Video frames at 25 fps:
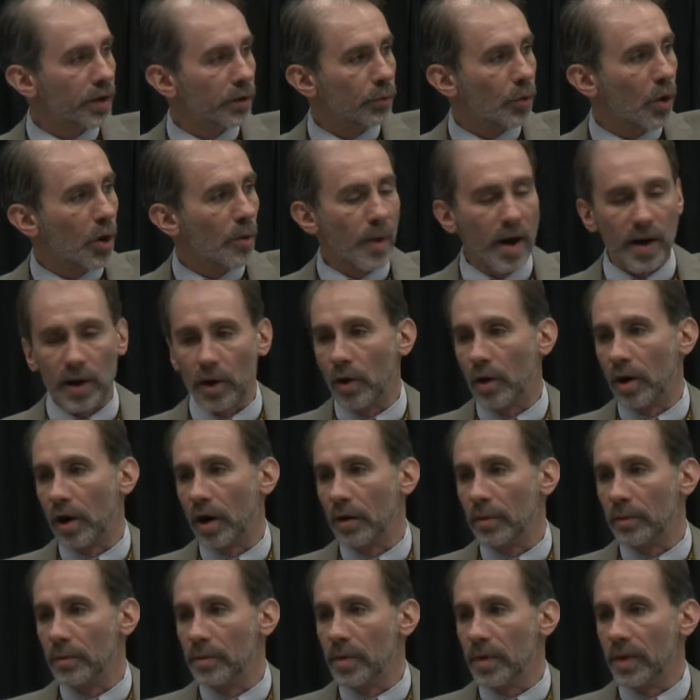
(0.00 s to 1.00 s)
the robot
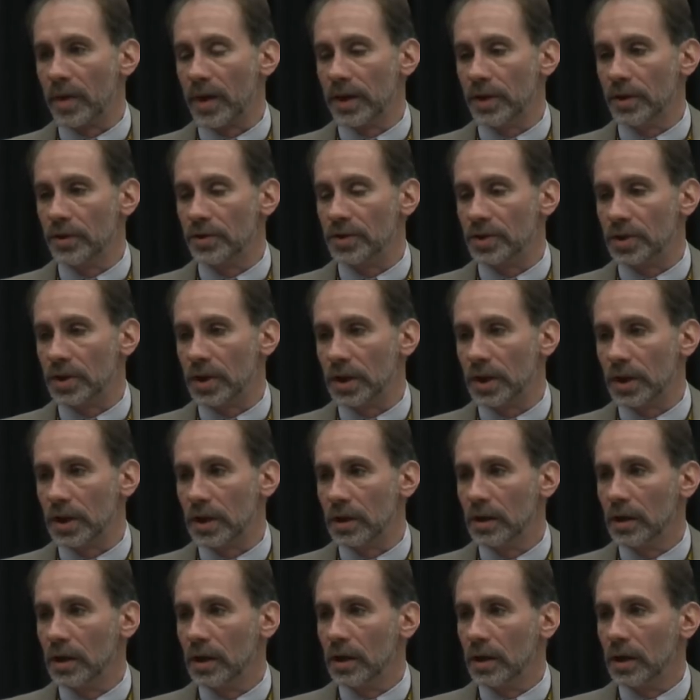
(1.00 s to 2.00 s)
arm that you
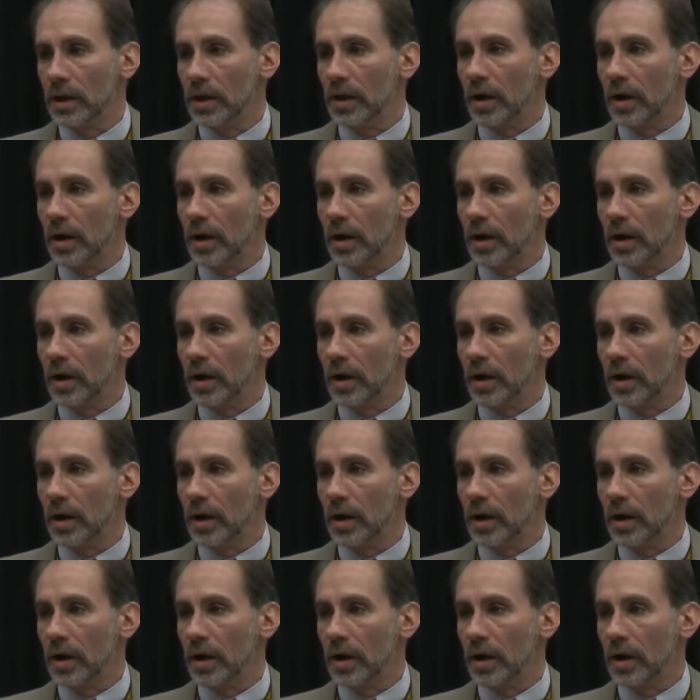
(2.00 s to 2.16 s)
see